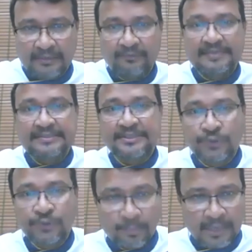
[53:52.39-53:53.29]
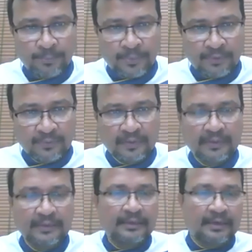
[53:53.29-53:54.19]
and wasting your manpower
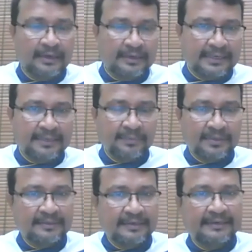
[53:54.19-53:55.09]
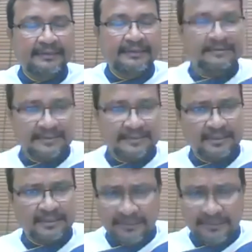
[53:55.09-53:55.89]
and time and creating and stacking.